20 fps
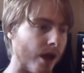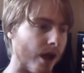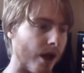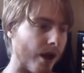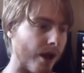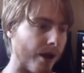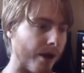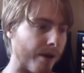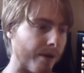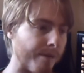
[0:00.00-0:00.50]

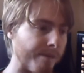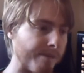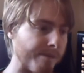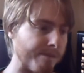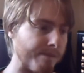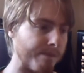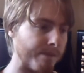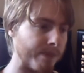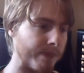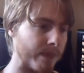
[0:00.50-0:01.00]
Um,
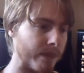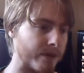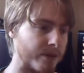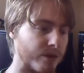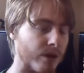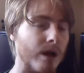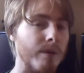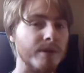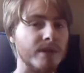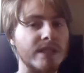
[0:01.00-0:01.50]

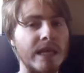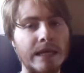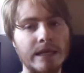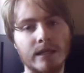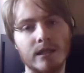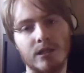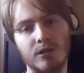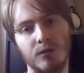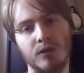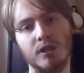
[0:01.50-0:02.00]
so I'm
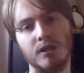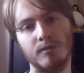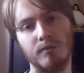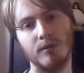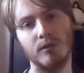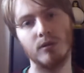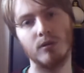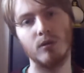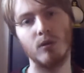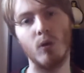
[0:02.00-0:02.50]
intending to
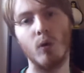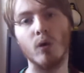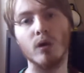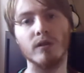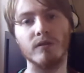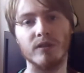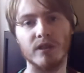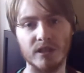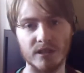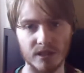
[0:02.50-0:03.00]
explore all
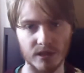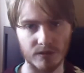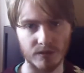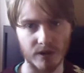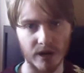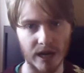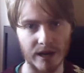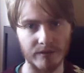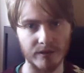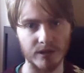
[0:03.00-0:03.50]
of these
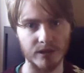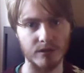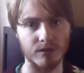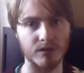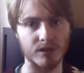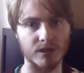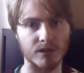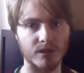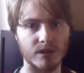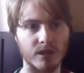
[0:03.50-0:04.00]
different
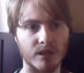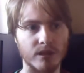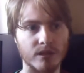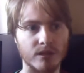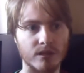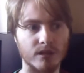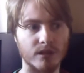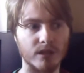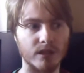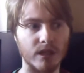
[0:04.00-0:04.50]
avenues and, and
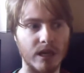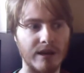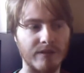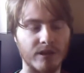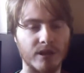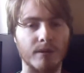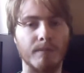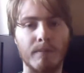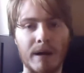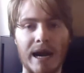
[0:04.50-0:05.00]
have a
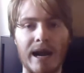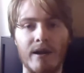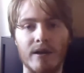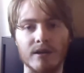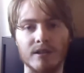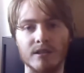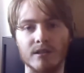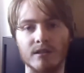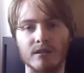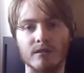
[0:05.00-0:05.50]

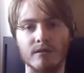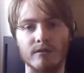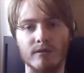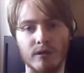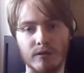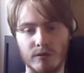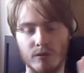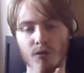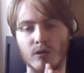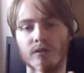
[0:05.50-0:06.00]
comparison of,
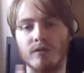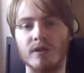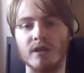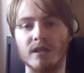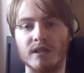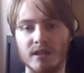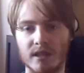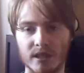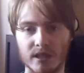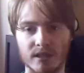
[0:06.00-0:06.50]
of all of
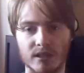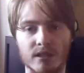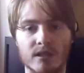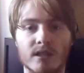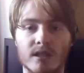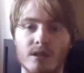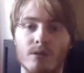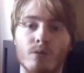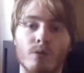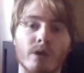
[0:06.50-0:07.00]
these things and
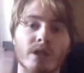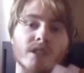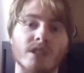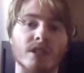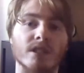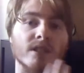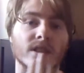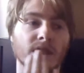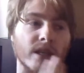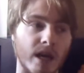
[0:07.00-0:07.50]
see which
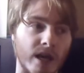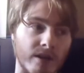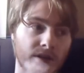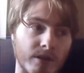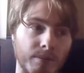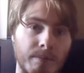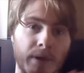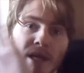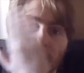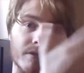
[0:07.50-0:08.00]
is the, kind of
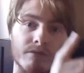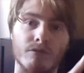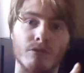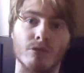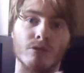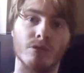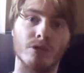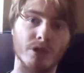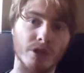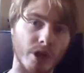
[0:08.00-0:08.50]
the best
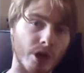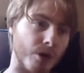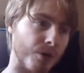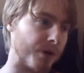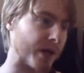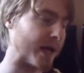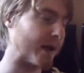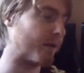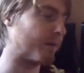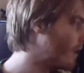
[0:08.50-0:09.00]
route to go
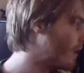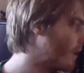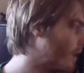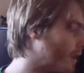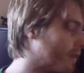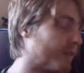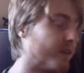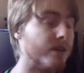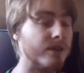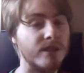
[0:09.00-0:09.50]
down.
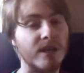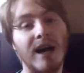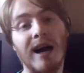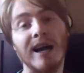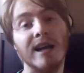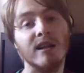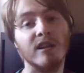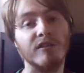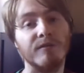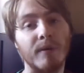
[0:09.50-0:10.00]
The
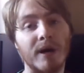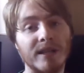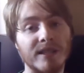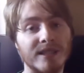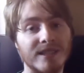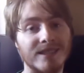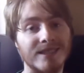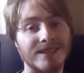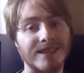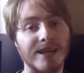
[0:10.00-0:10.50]
title of my
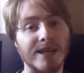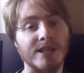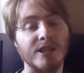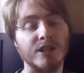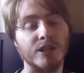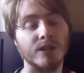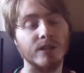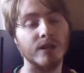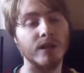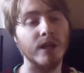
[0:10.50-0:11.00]

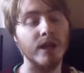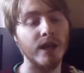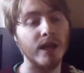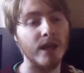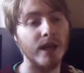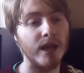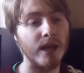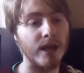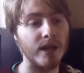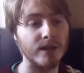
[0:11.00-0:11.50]
dissertation
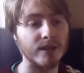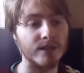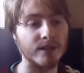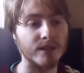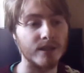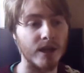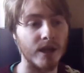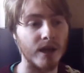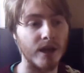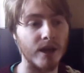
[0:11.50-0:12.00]

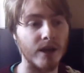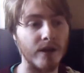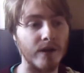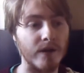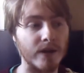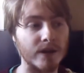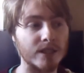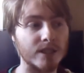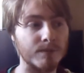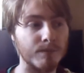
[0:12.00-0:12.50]
is uh,
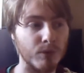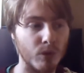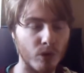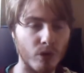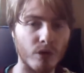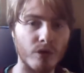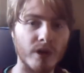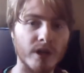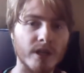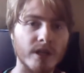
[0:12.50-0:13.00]

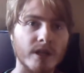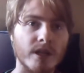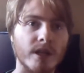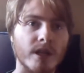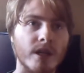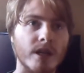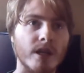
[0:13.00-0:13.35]
Exploring